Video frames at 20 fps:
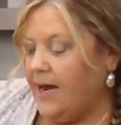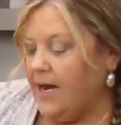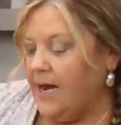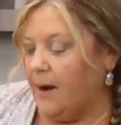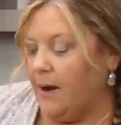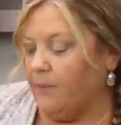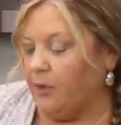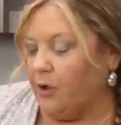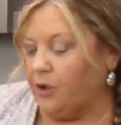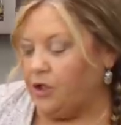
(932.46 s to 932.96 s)

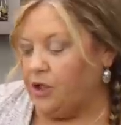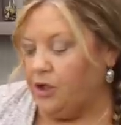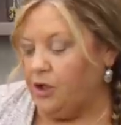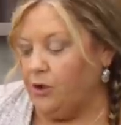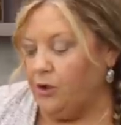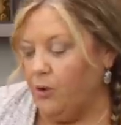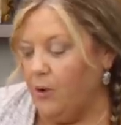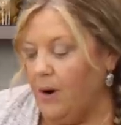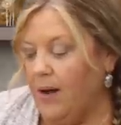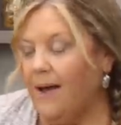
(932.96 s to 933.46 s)
Number
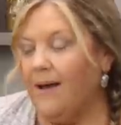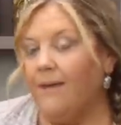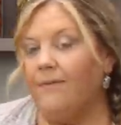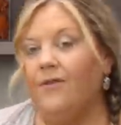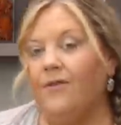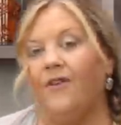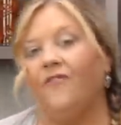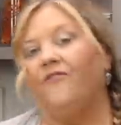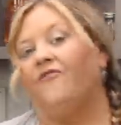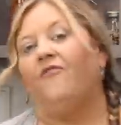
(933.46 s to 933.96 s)
two,
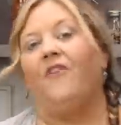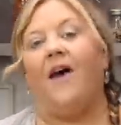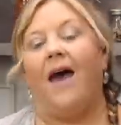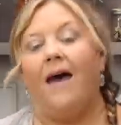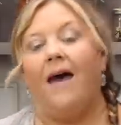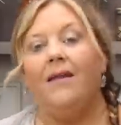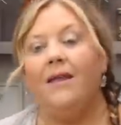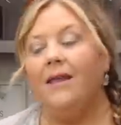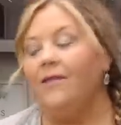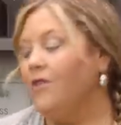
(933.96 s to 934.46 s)
the
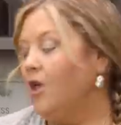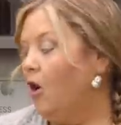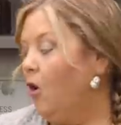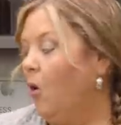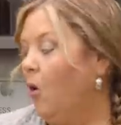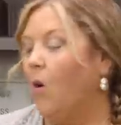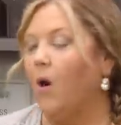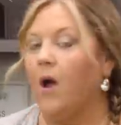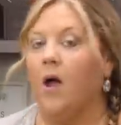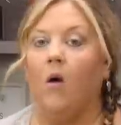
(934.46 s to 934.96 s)
fat in the
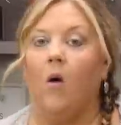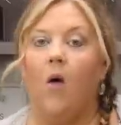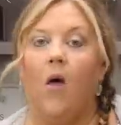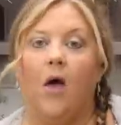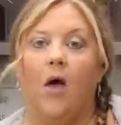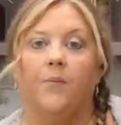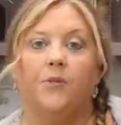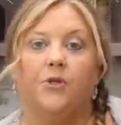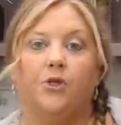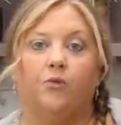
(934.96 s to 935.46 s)
oil
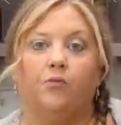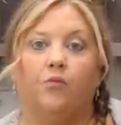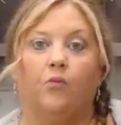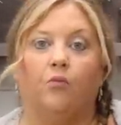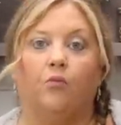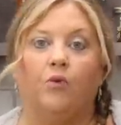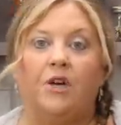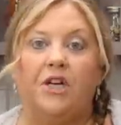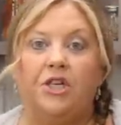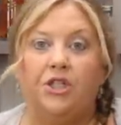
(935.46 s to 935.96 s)
helps
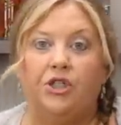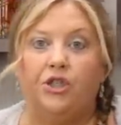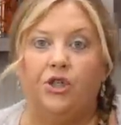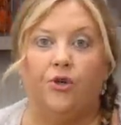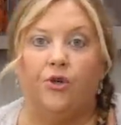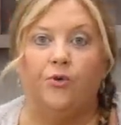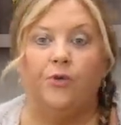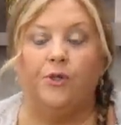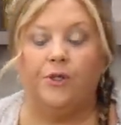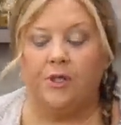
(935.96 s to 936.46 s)

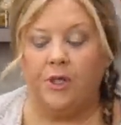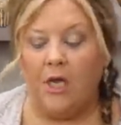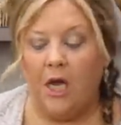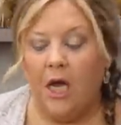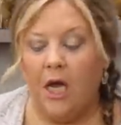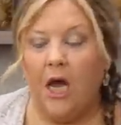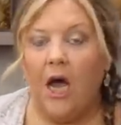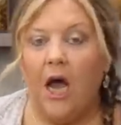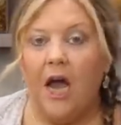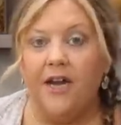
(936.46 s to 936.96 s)
reduce
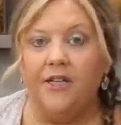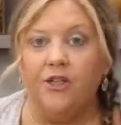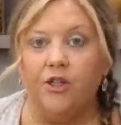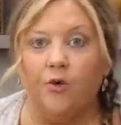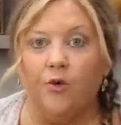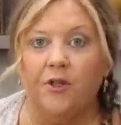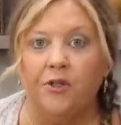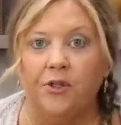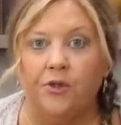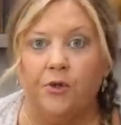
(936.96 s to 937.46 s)
ice
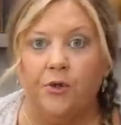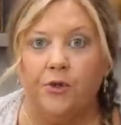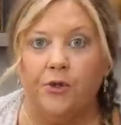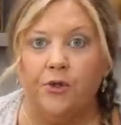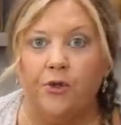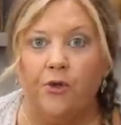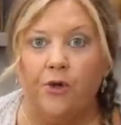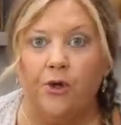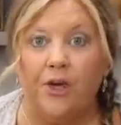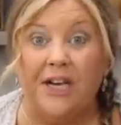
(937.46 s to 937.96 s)
crystals,
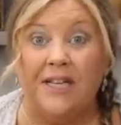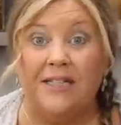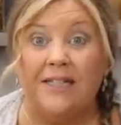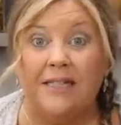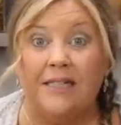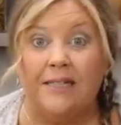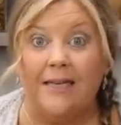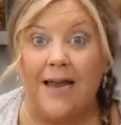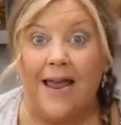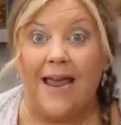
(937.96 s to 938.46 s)
so they're gonna
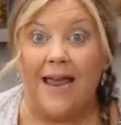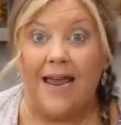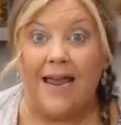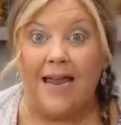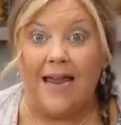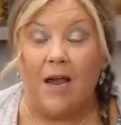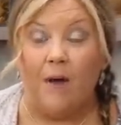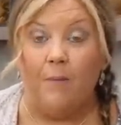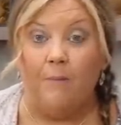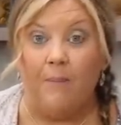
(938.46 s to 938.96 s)

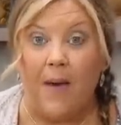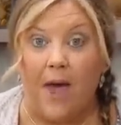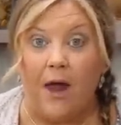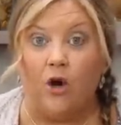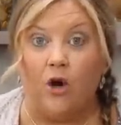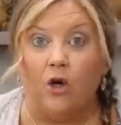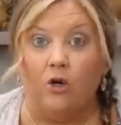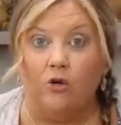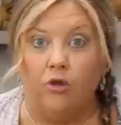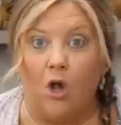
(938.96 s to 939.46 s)
stay
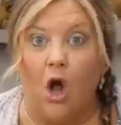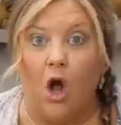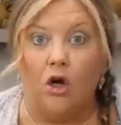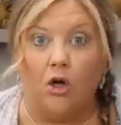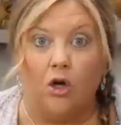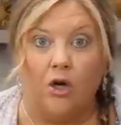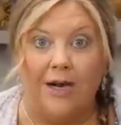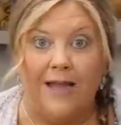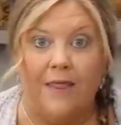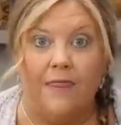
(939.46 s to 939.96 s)
better
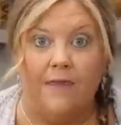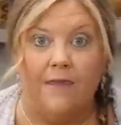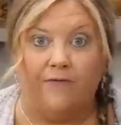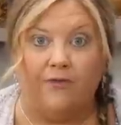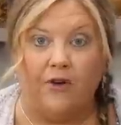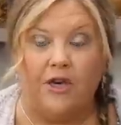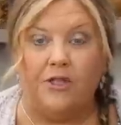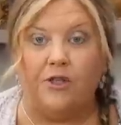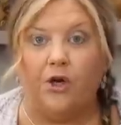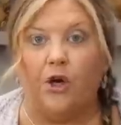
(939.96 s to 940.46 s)
longer in the
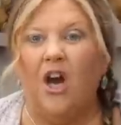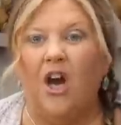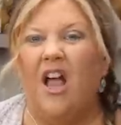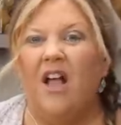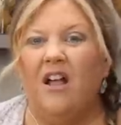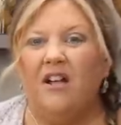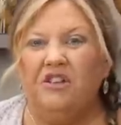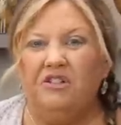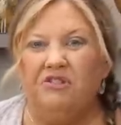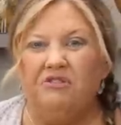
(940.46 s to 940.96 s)
freezer.
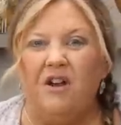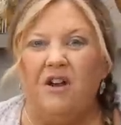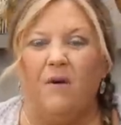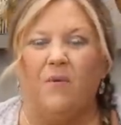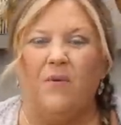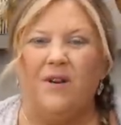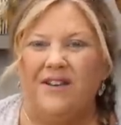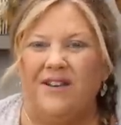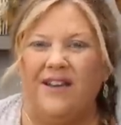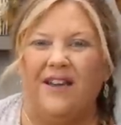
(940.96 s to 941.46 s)
Because you know,
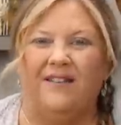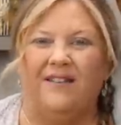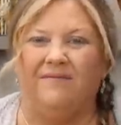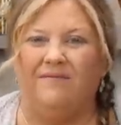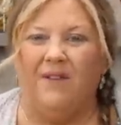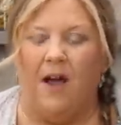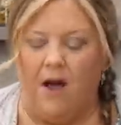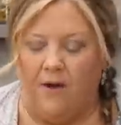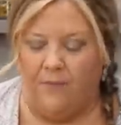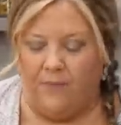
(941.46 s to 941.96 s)
when you get
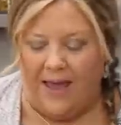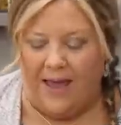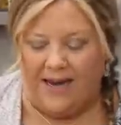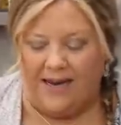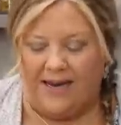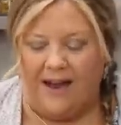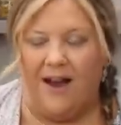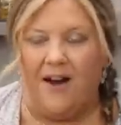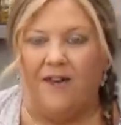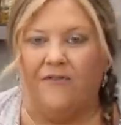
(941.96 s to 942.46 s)
uh,
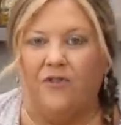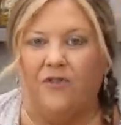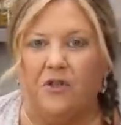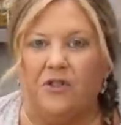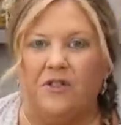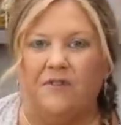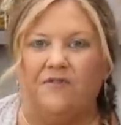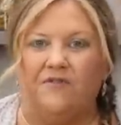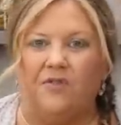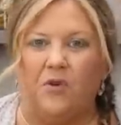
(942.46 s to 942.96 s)
any kind of
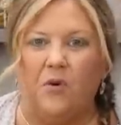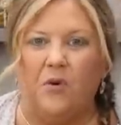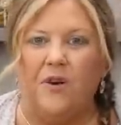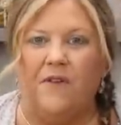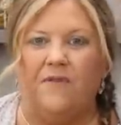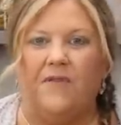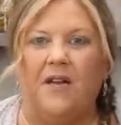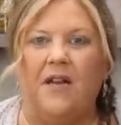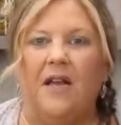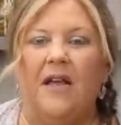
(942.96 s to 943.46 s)
frozen food,
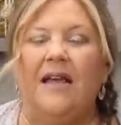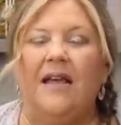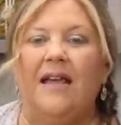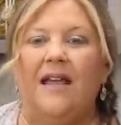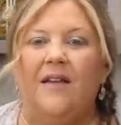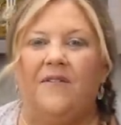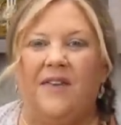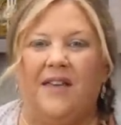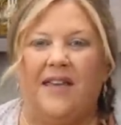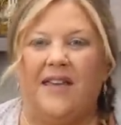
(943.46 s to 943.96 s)
if it
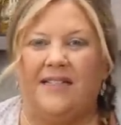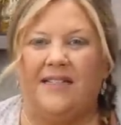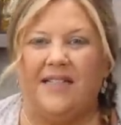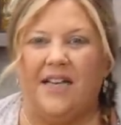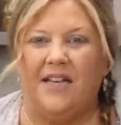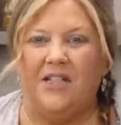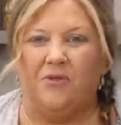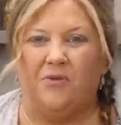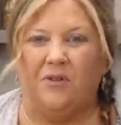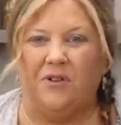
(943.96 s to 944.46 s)
if it gets
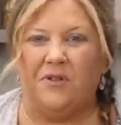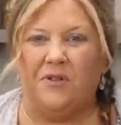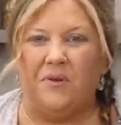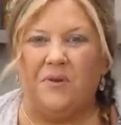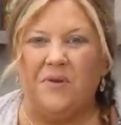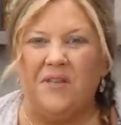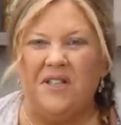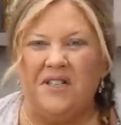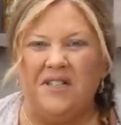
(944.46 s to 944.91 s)
ice crystals,